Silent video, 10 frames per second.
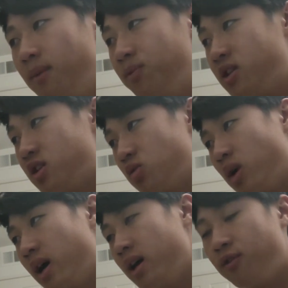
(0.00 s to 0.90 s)
This is
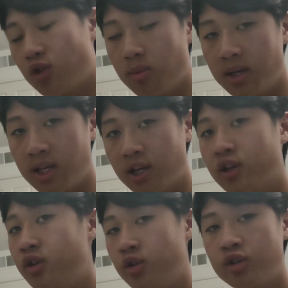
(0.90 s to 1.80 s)
why, if you're a beginner,
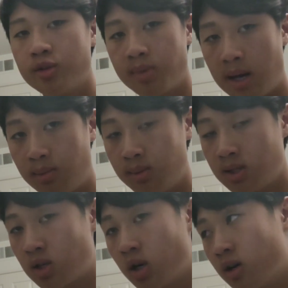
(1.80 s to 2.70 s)
you should probably
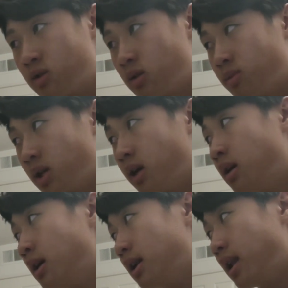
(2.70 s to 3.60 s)
start off something
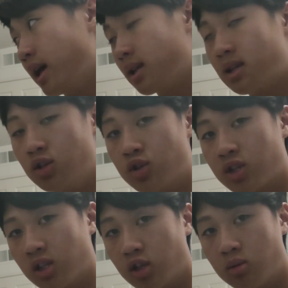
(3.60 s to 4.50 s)
like the
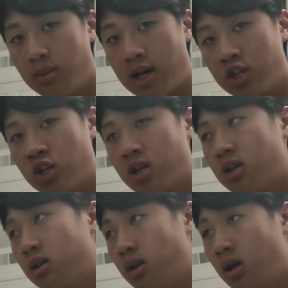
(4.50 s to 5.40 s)
Yushin Little Magic,
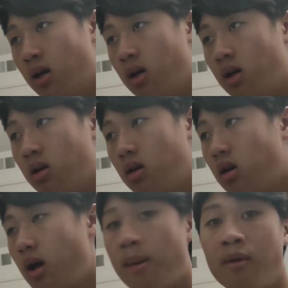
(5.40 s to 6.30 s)
the
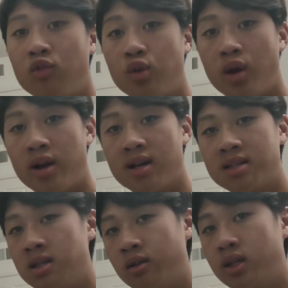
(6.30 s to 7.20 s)
MF3RS
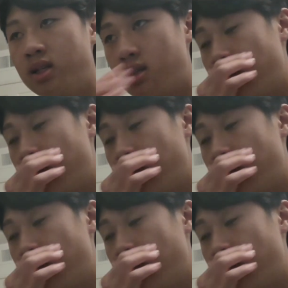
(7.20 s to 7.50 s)
series.